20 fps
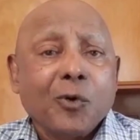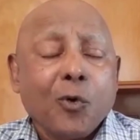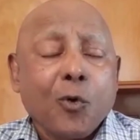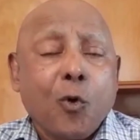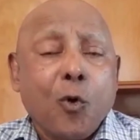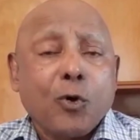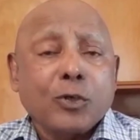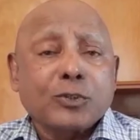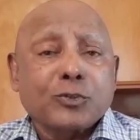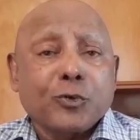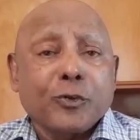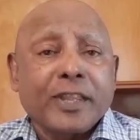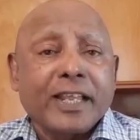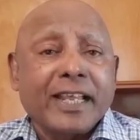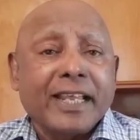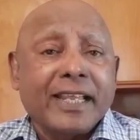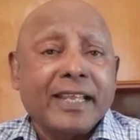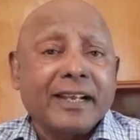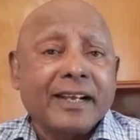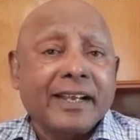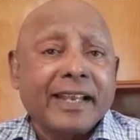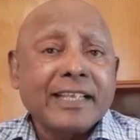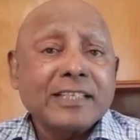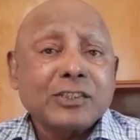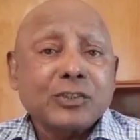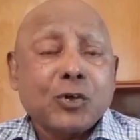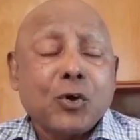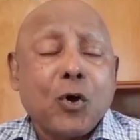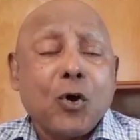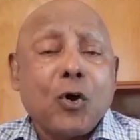goes to the
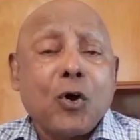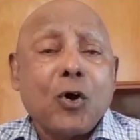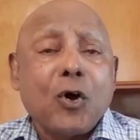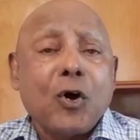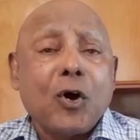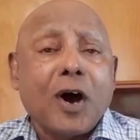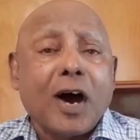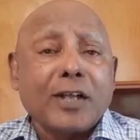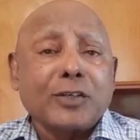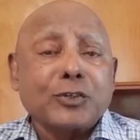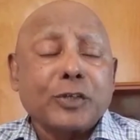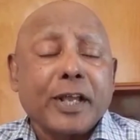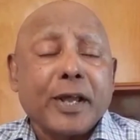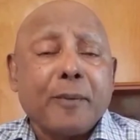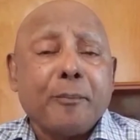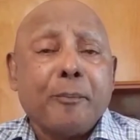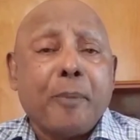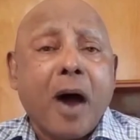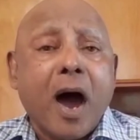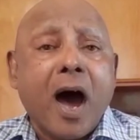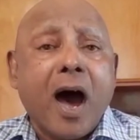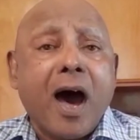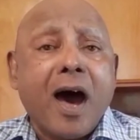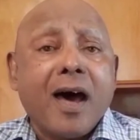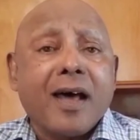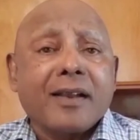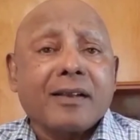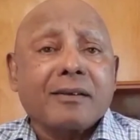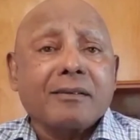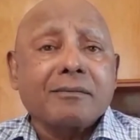disco or to a
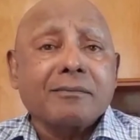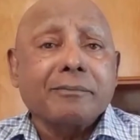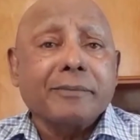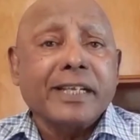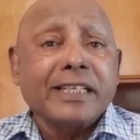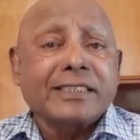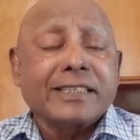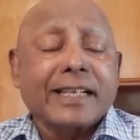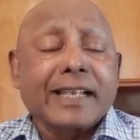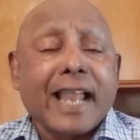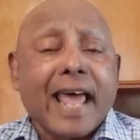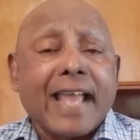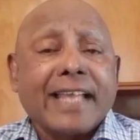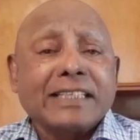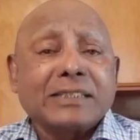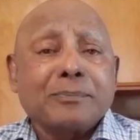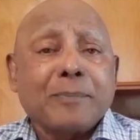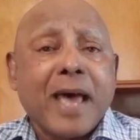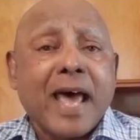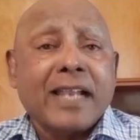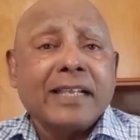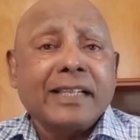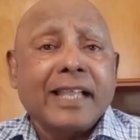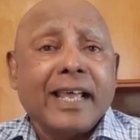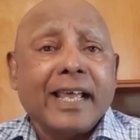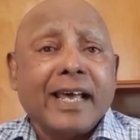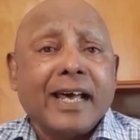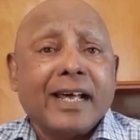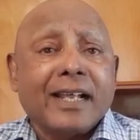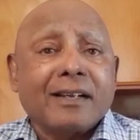bar, meets a nice man
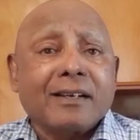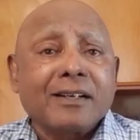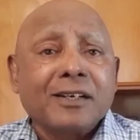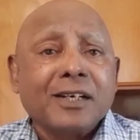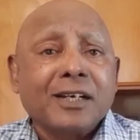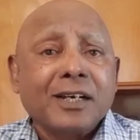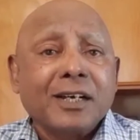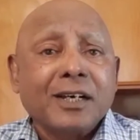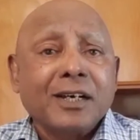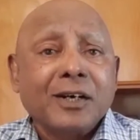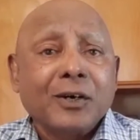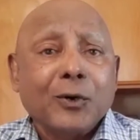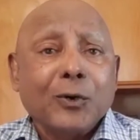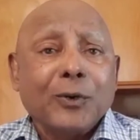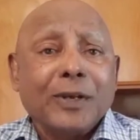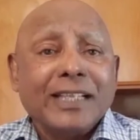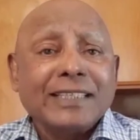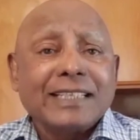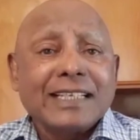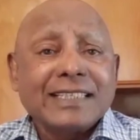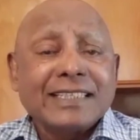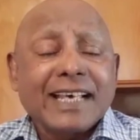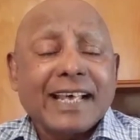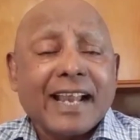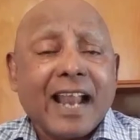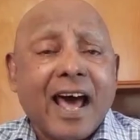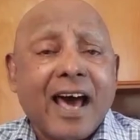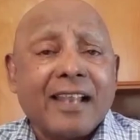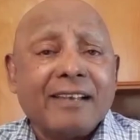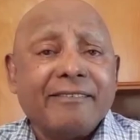there who listens there
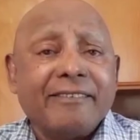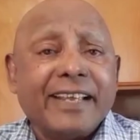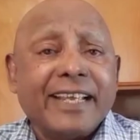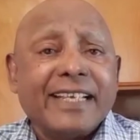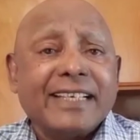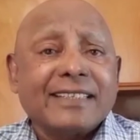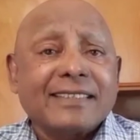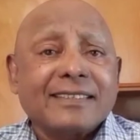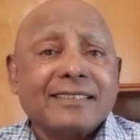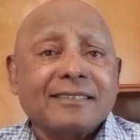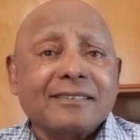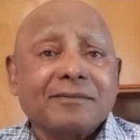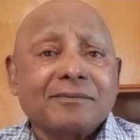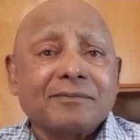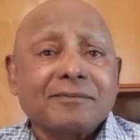always.